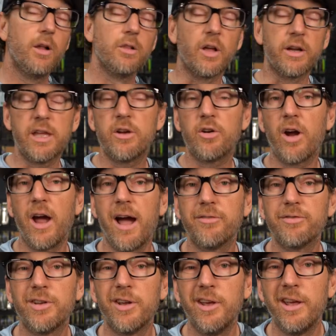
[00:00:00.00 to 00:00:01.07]
Lucky
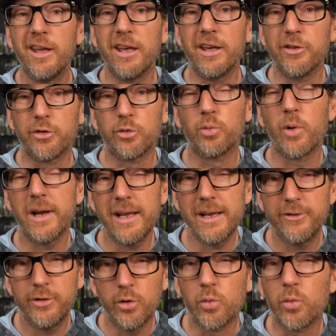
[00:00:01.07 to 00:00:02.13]
Craft is ready
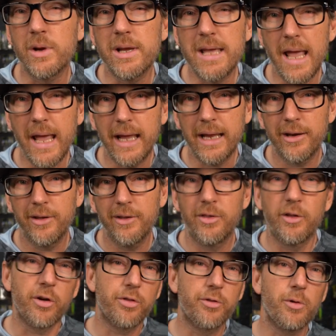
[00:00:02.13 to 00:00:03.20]
to regain
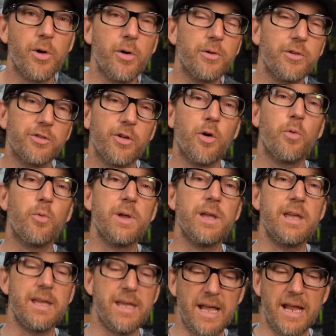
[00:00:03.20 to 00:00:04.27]
their throne. So
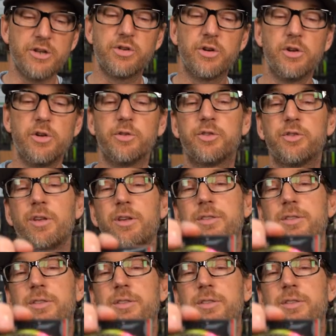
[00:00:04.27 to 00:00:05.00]
we introduce